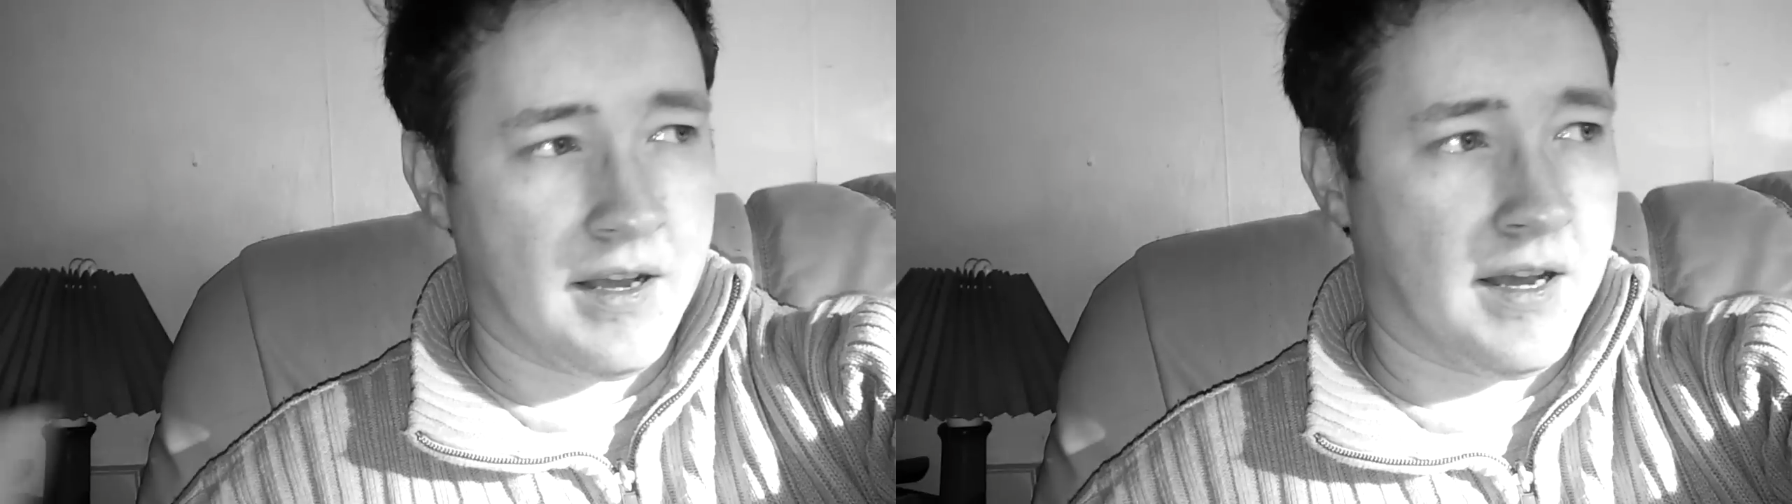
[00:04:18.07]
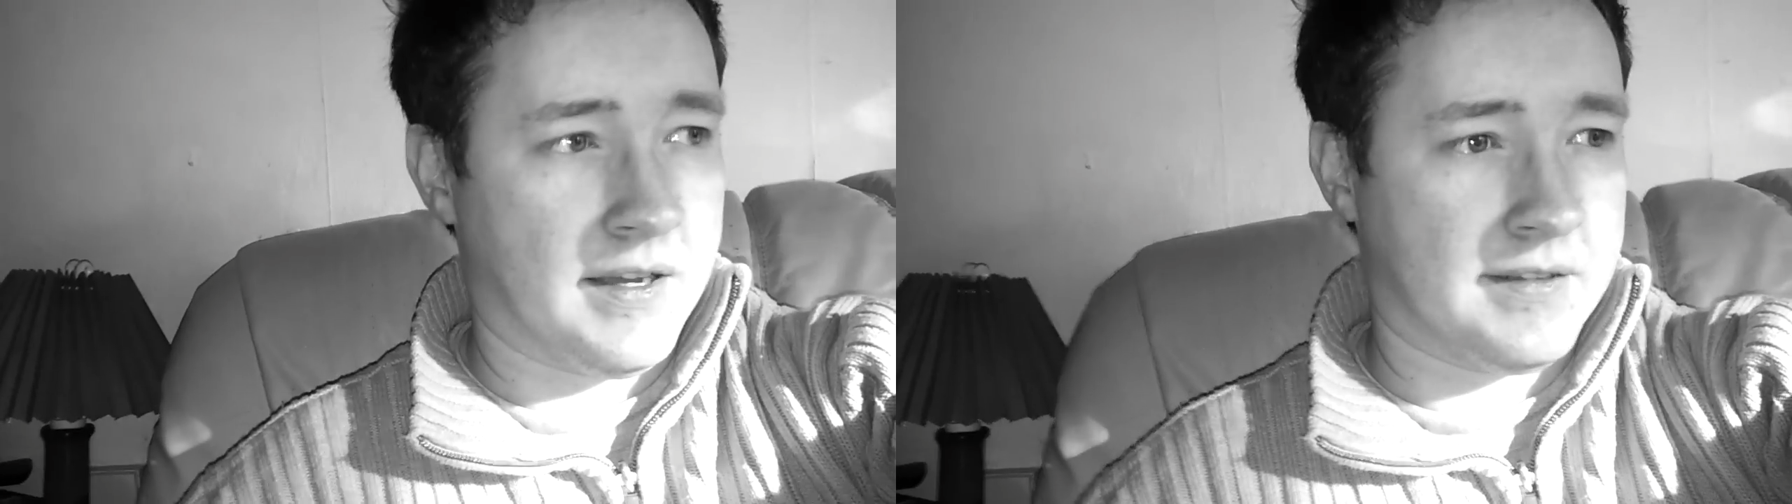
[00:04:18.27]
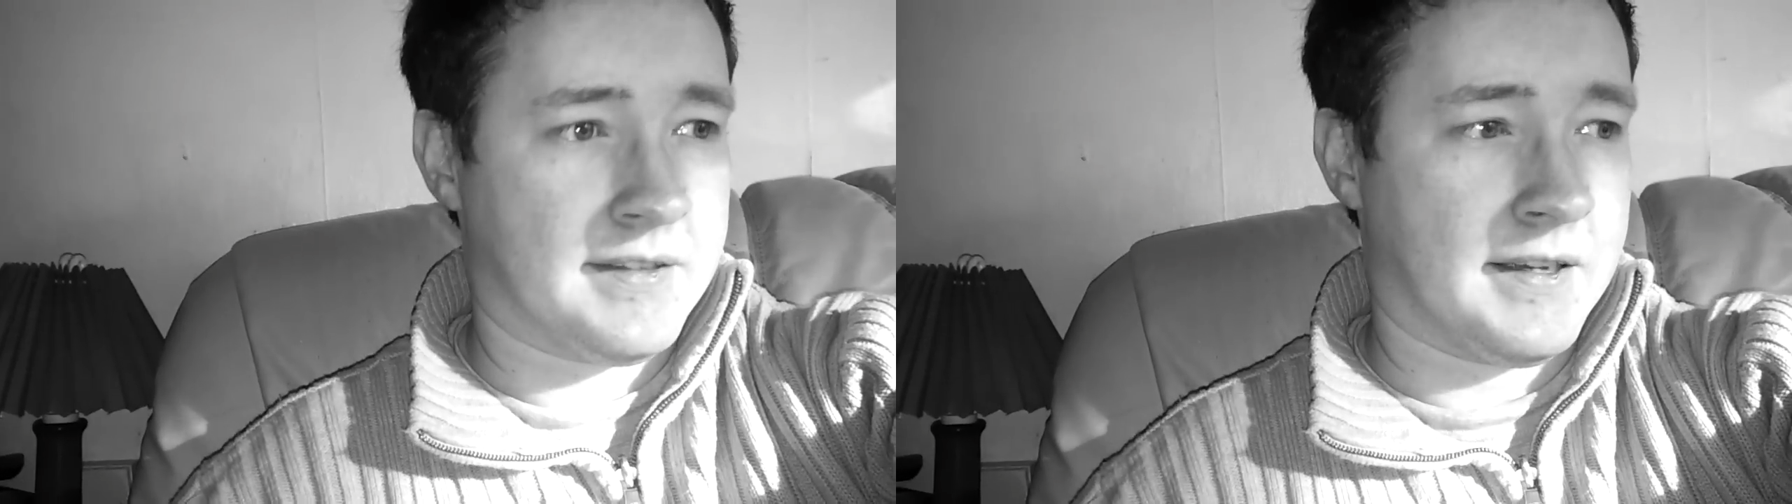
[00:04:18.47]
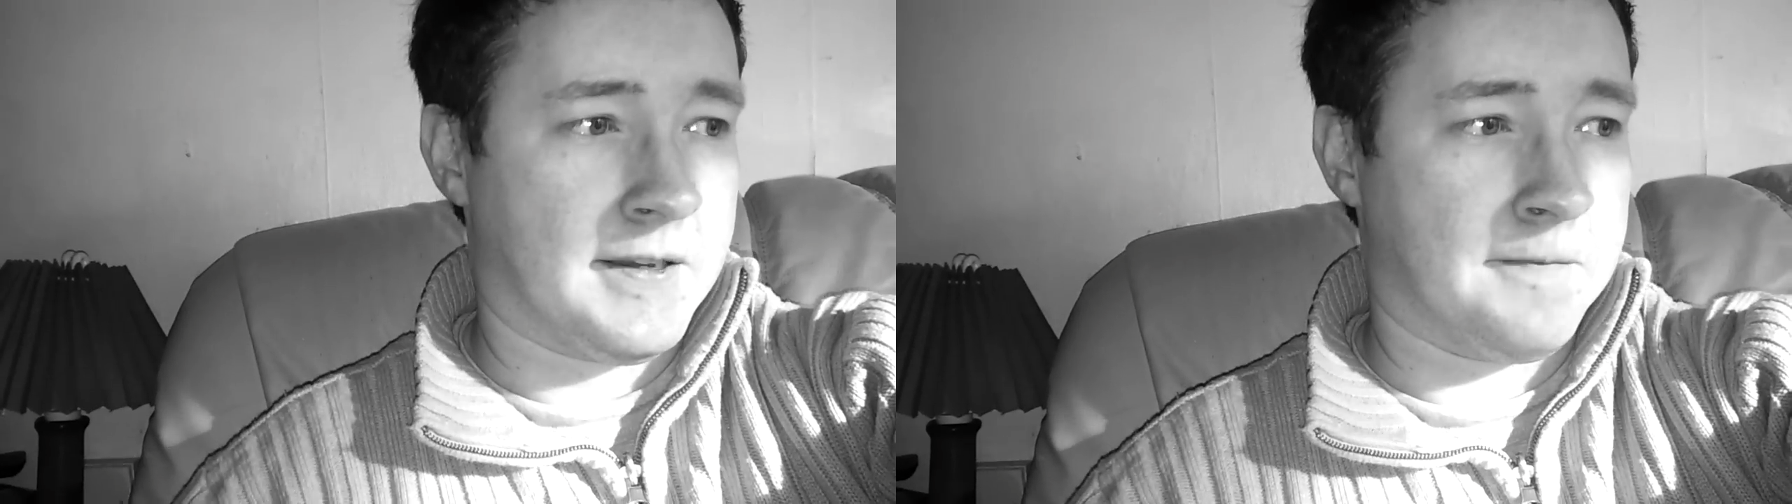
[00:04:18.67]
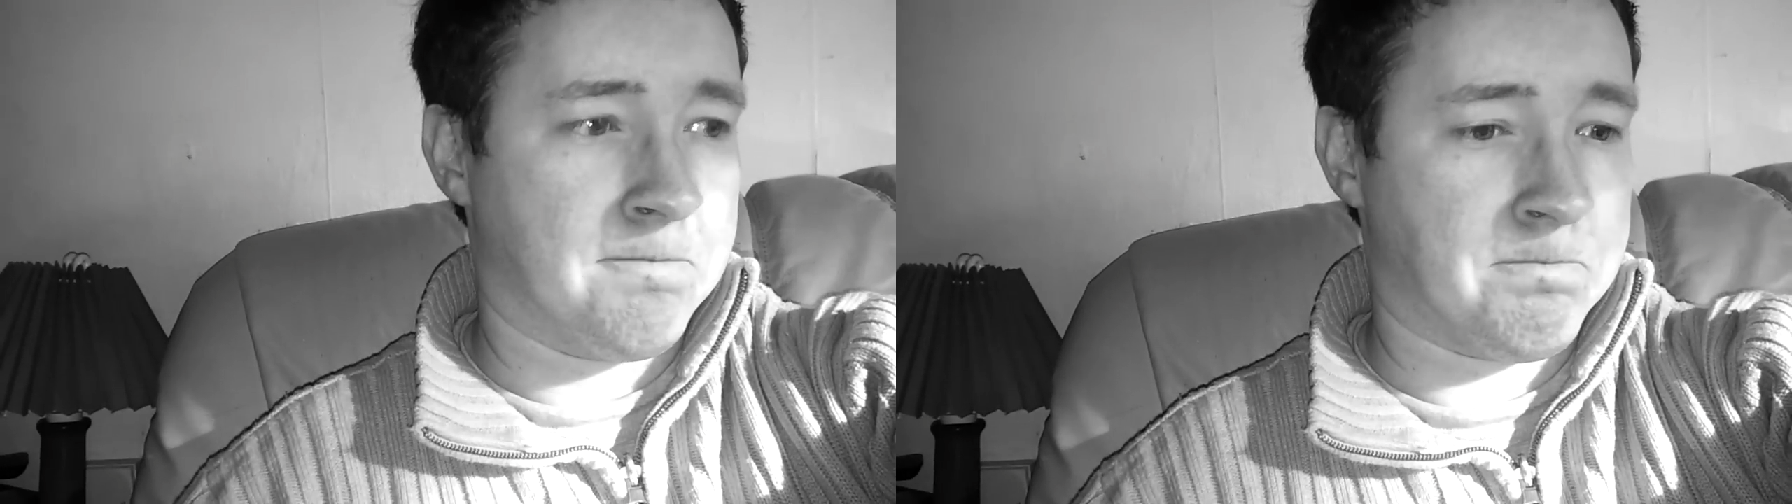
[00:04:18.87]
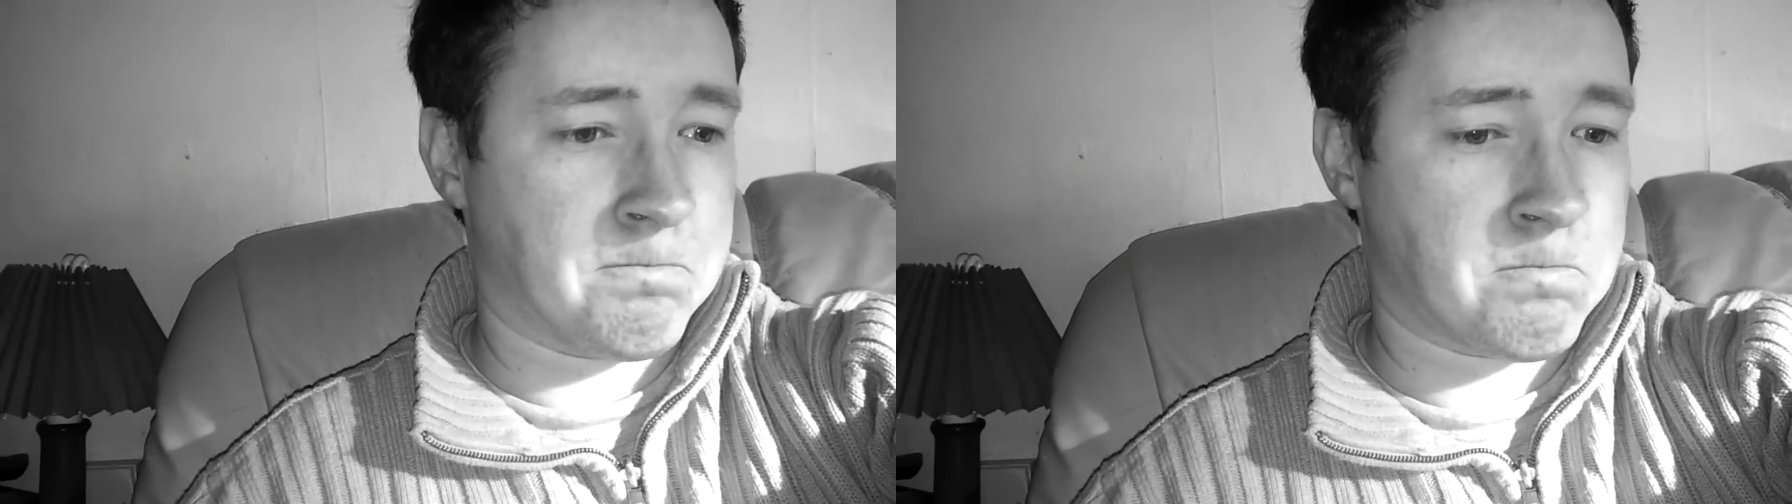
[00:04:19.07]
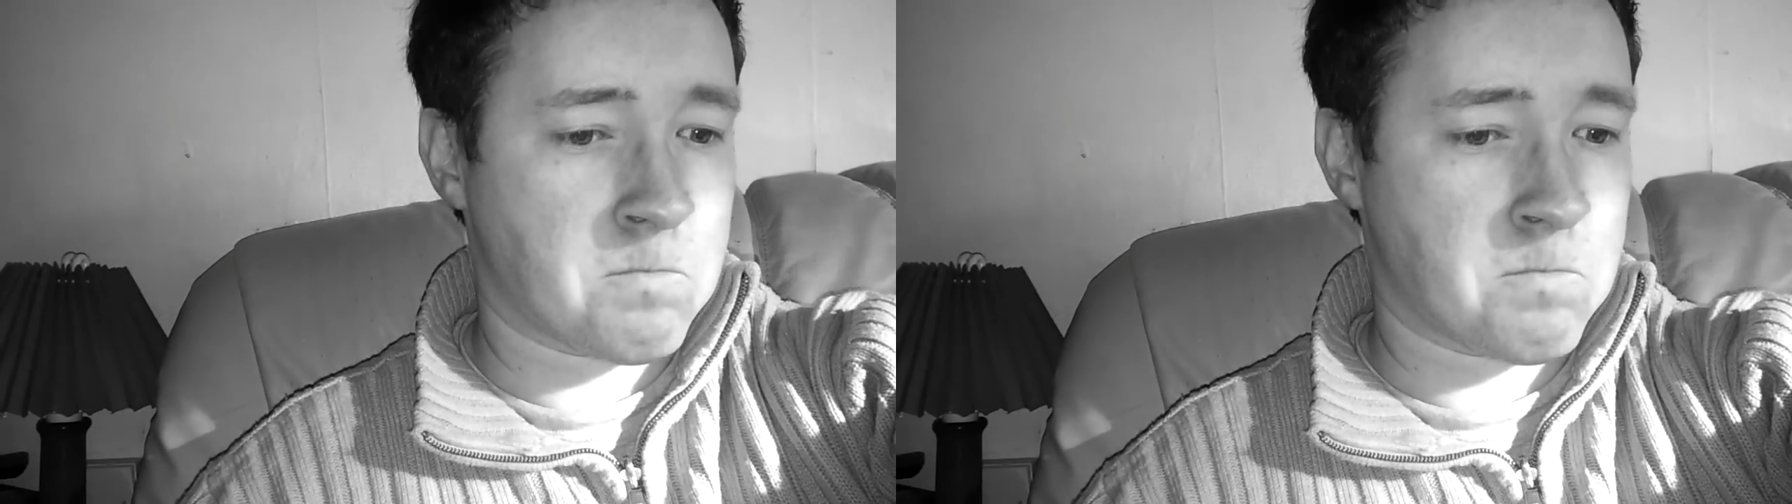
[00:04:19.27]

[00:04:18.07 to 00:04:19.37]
And um,